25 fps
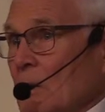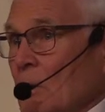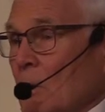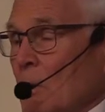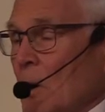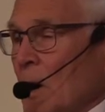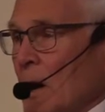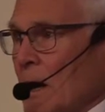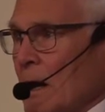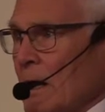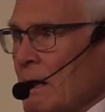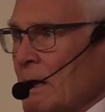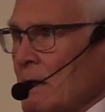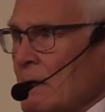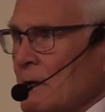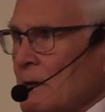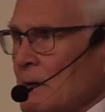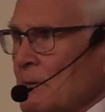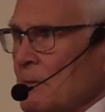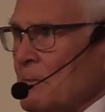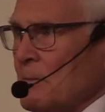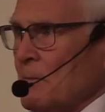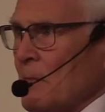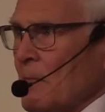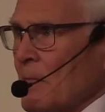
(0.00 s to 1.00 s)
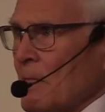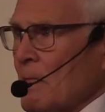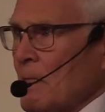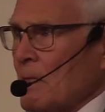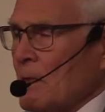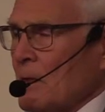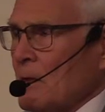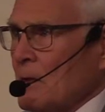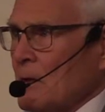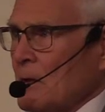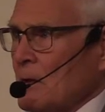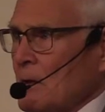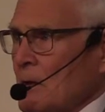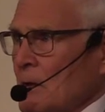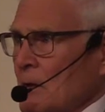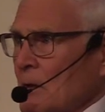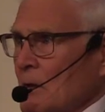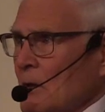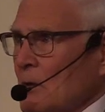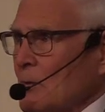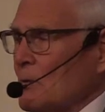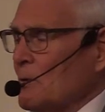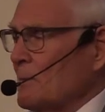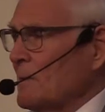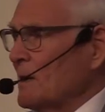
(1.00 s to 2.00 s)
Why?
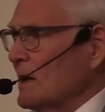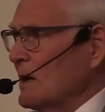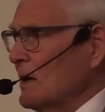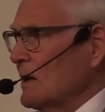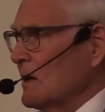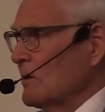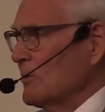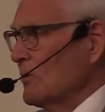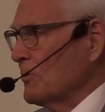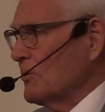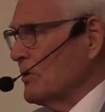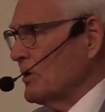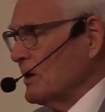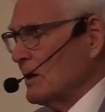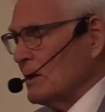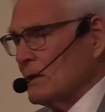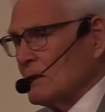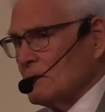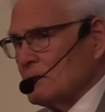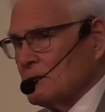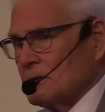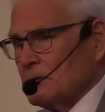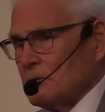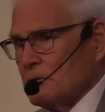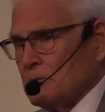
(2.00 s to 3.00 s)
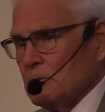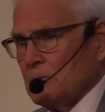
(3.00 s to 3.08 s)
There were many other things.